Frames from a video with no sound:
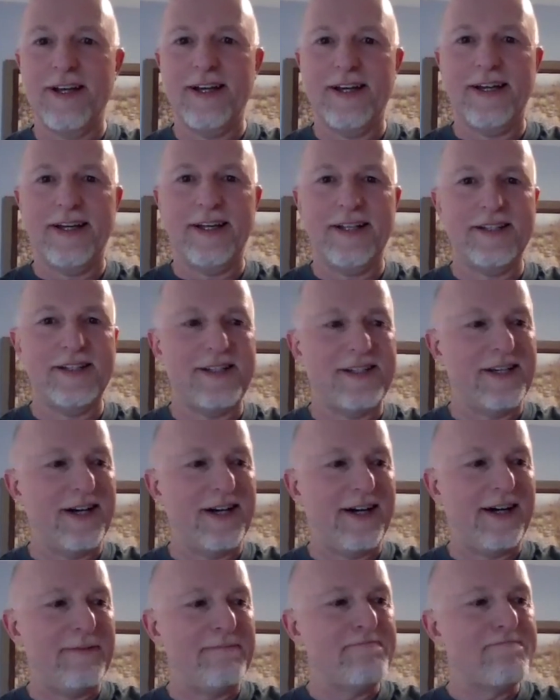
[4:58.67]
And
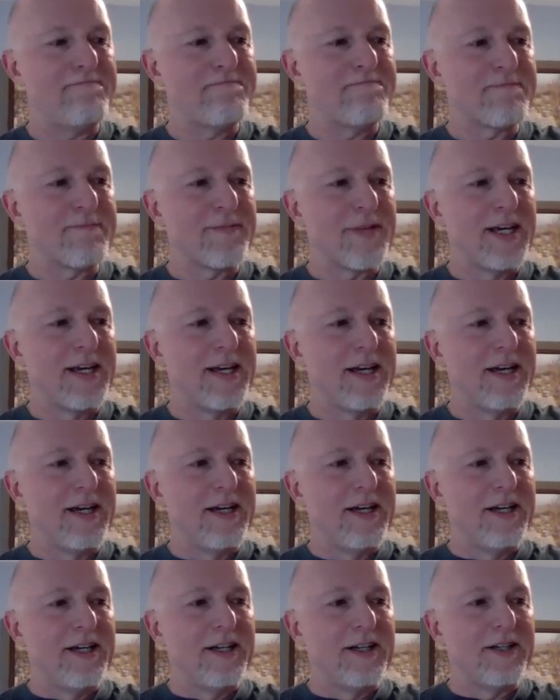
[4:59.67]

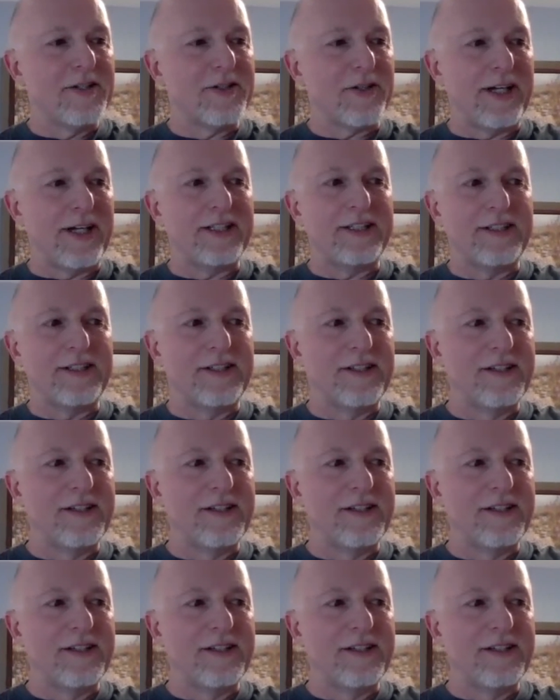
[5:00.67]
So